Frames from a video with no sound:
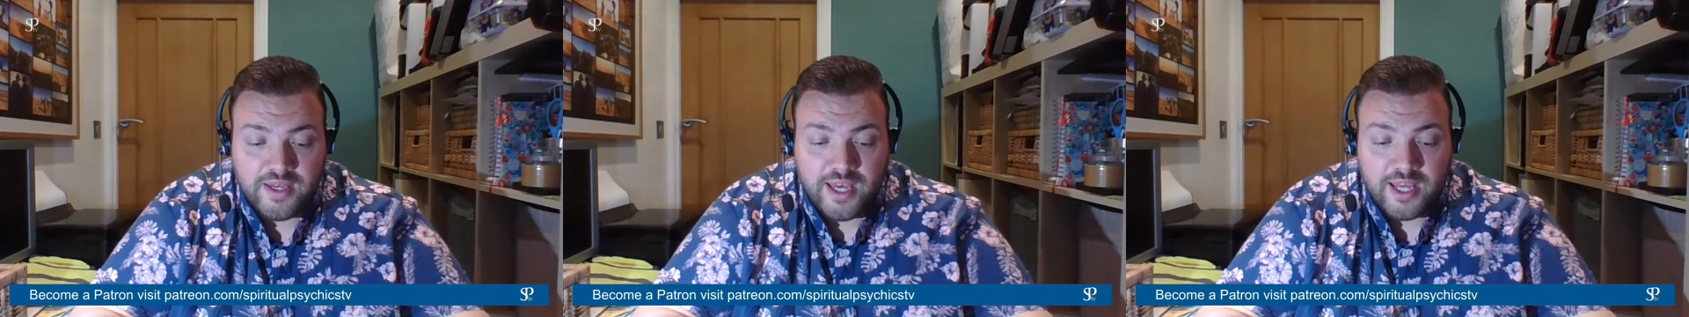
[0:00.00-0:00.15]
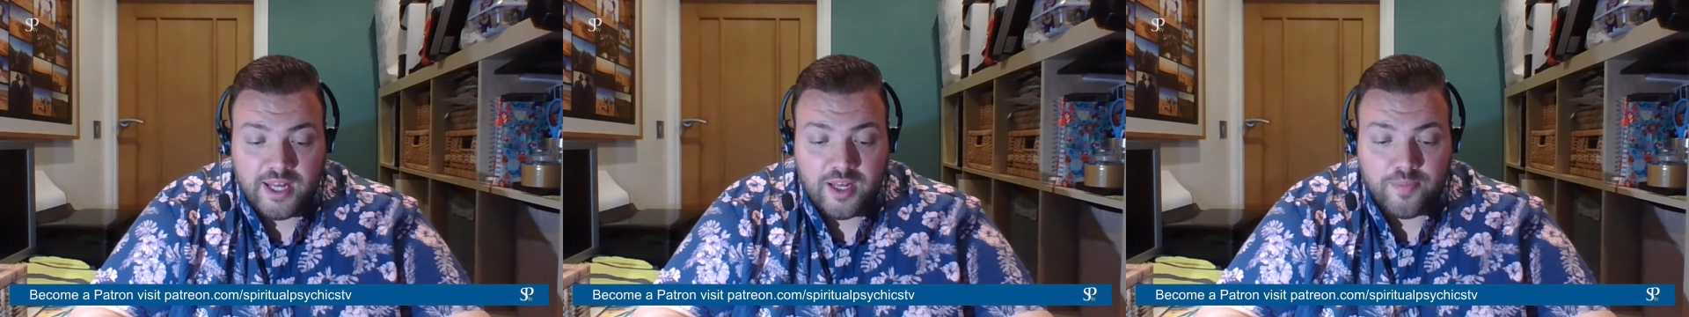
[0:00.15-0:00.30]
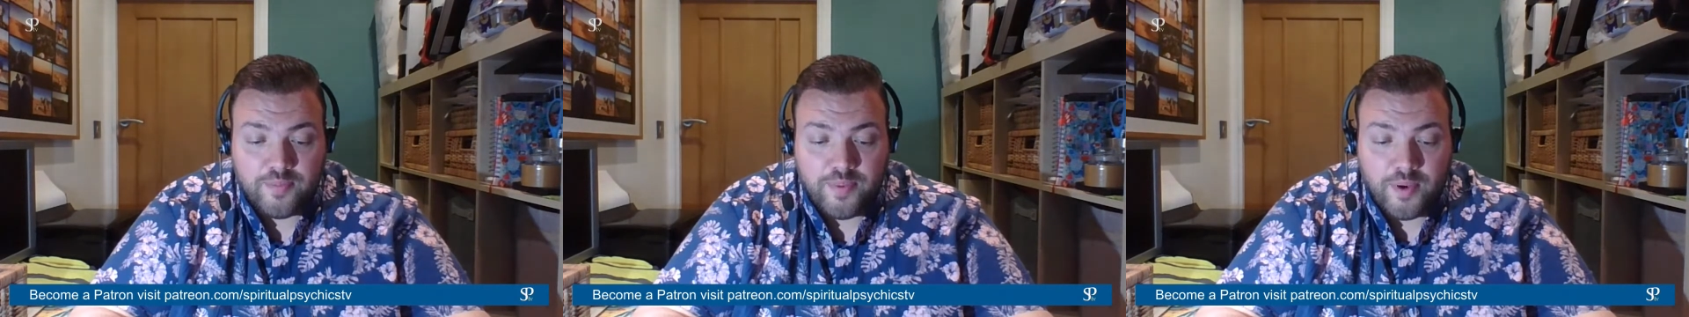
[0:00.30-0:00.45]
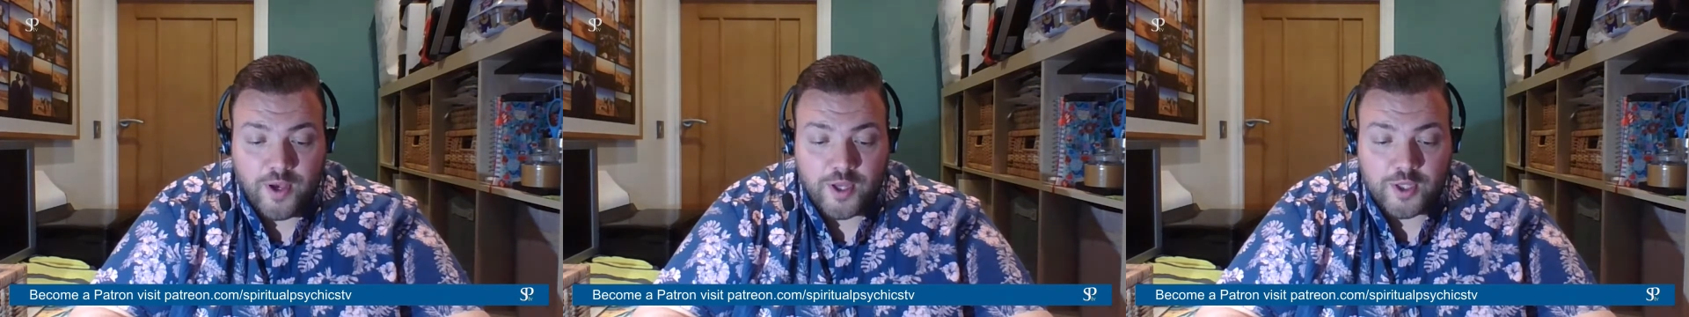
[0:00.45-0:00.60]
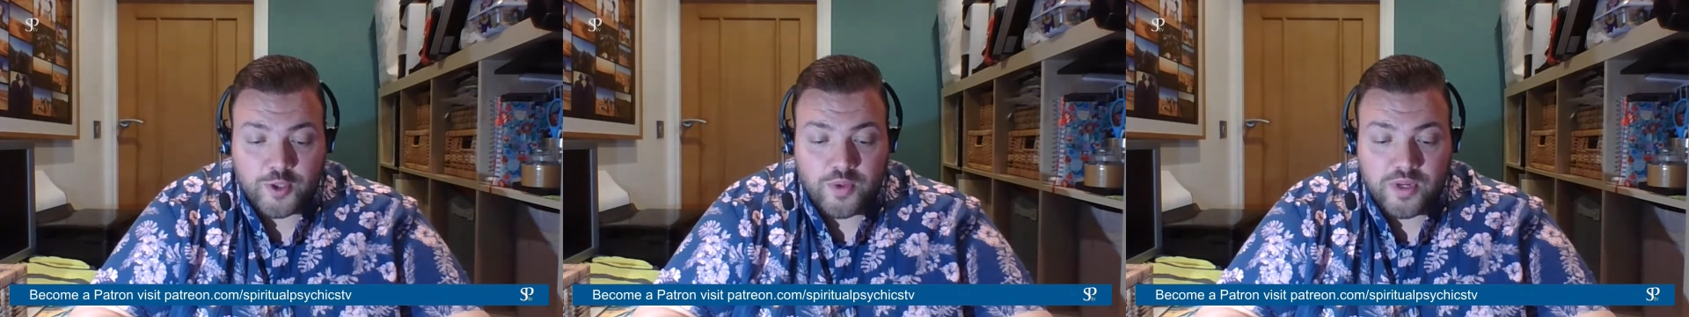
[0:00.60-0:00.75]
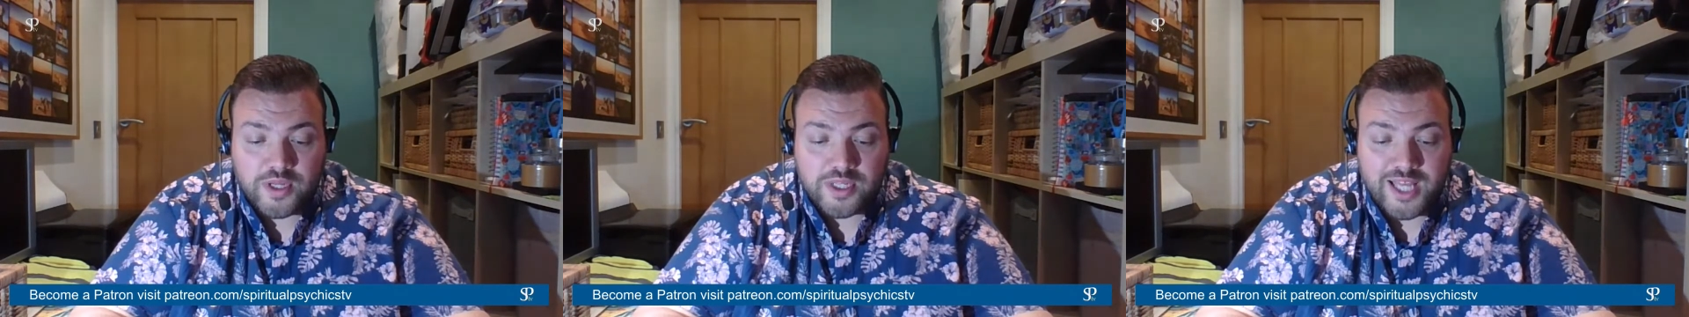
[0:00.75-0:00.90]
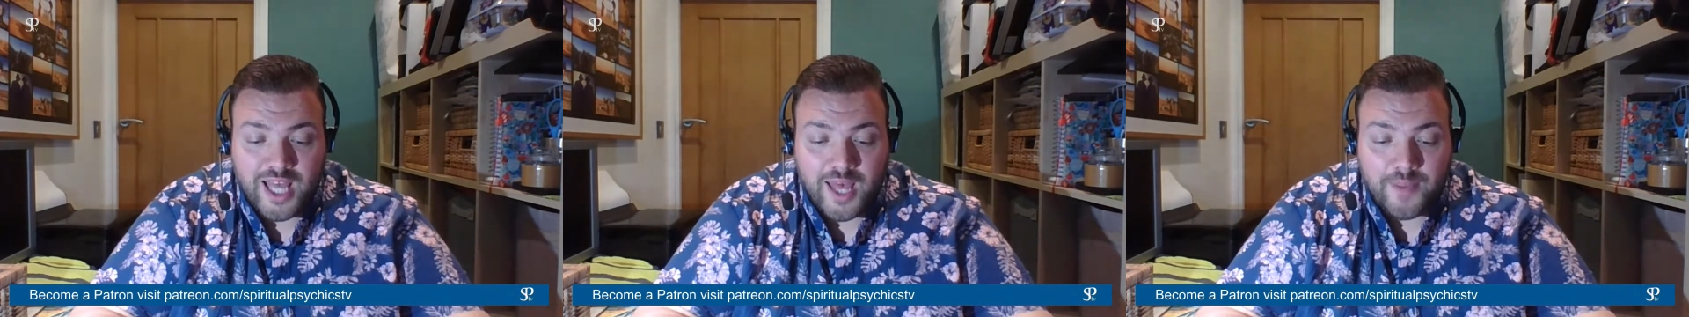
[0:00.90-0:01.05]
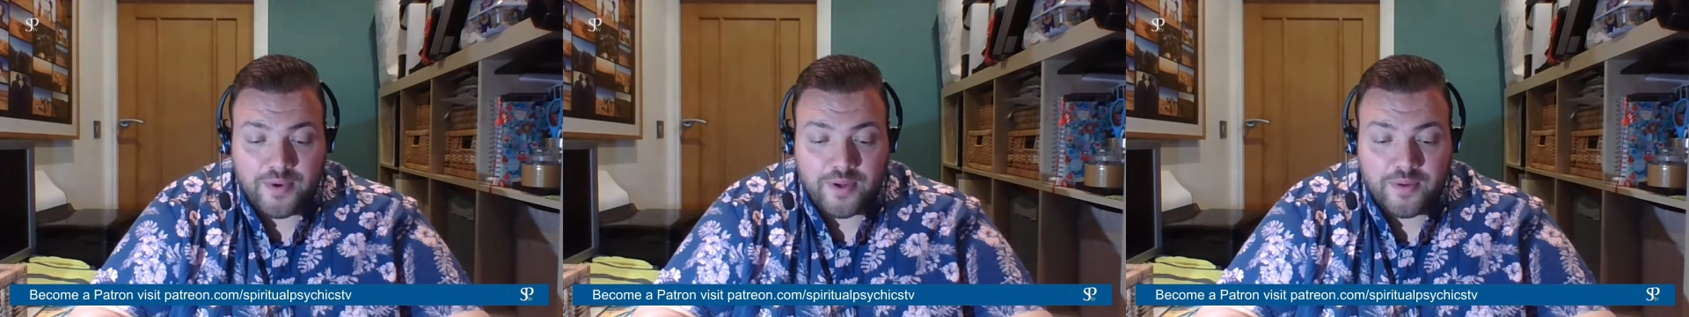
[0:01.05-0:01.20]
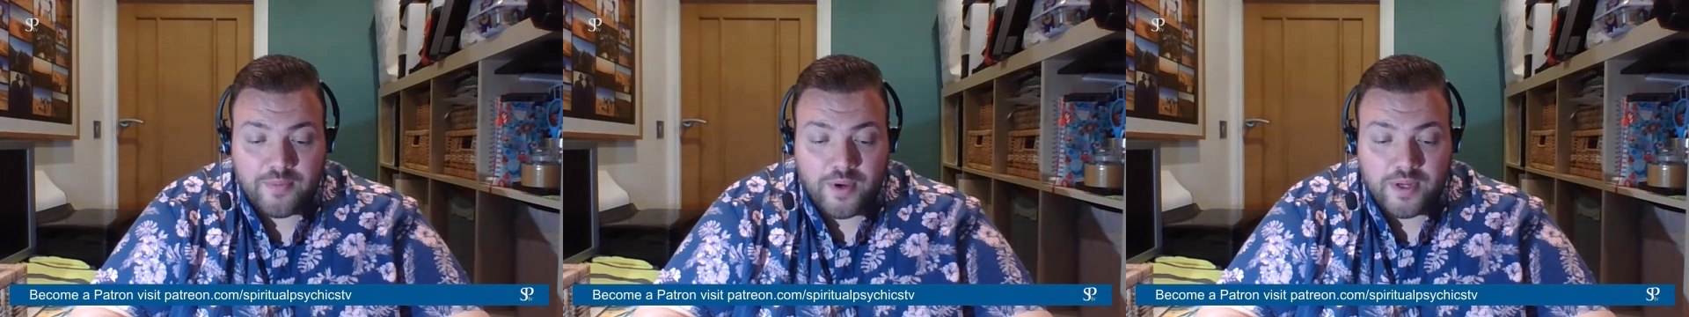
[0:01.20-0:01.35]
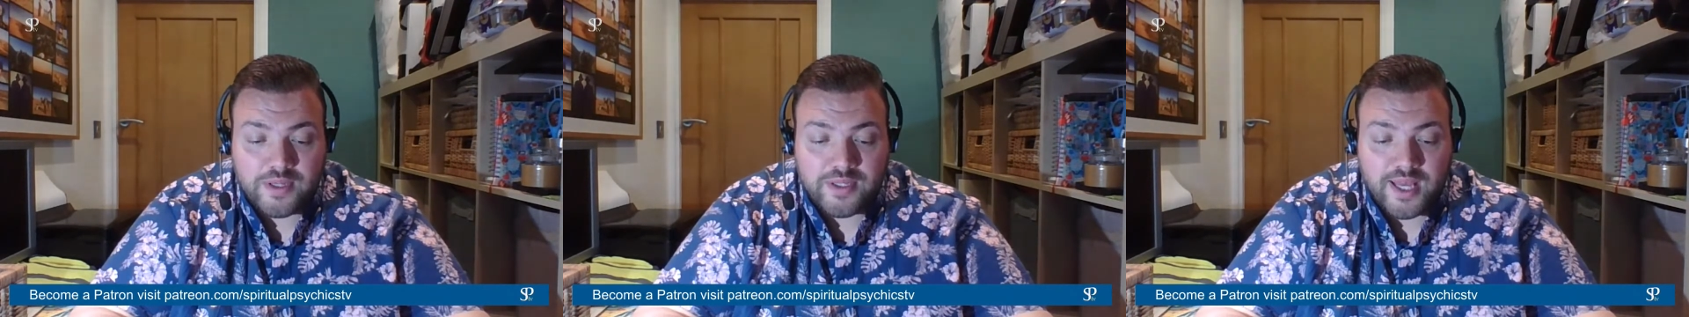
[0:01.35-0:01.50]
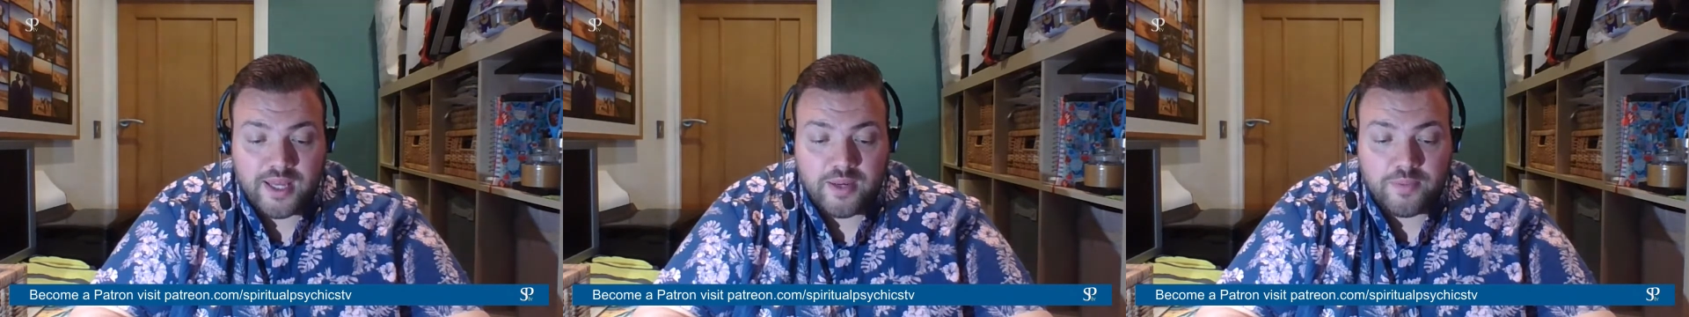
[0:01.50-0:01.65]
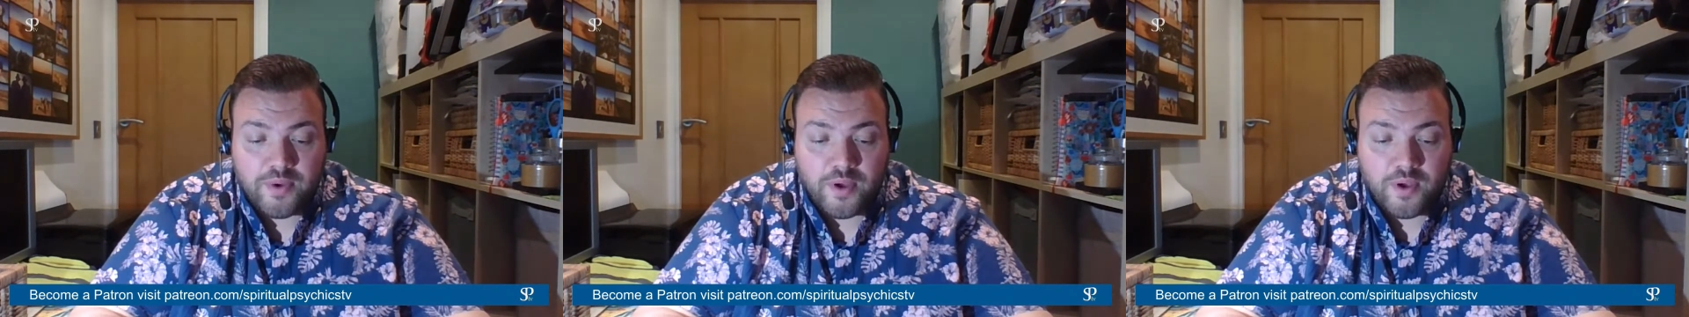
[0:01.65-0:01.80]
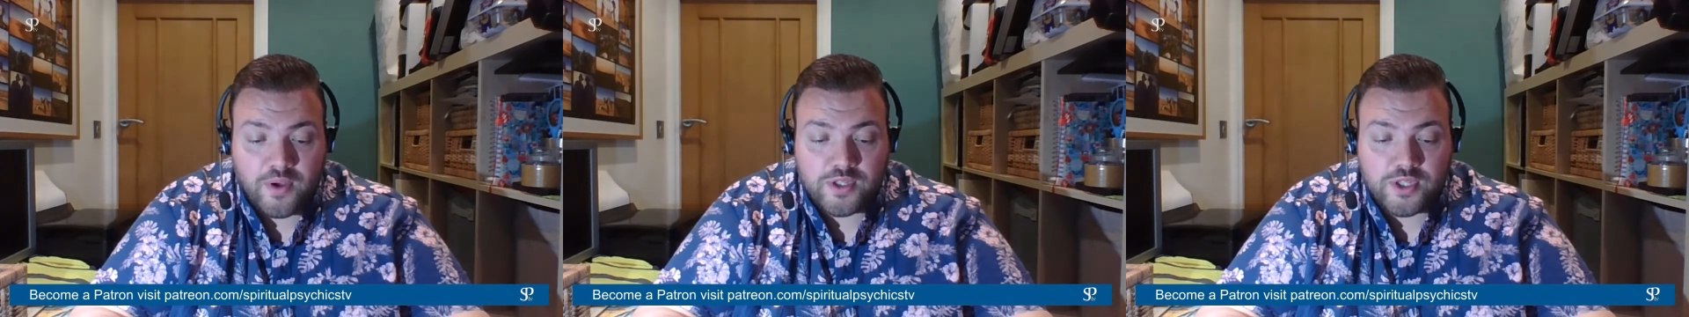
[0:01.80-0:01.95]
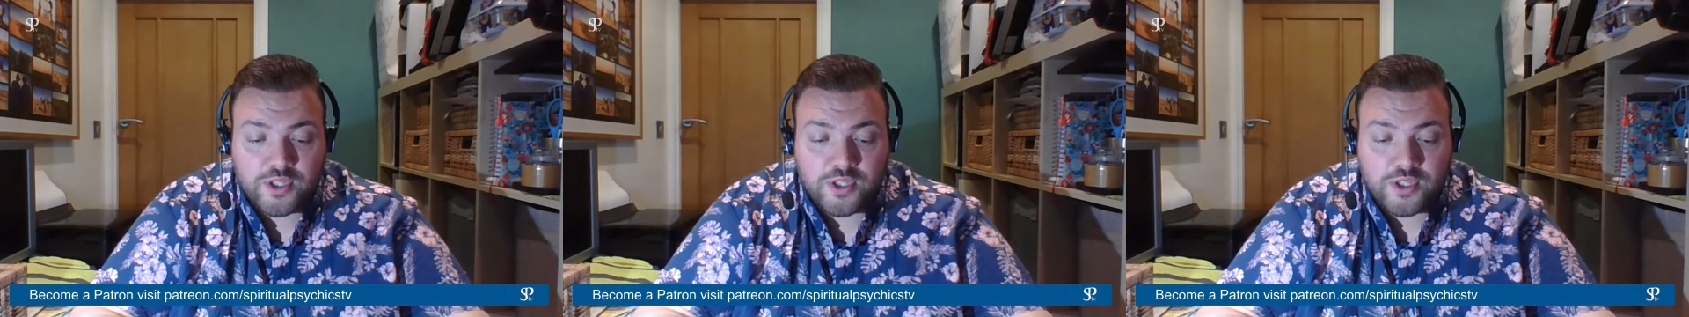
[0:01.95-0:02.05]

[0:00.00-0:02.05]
In the past, when this happened, my dad passed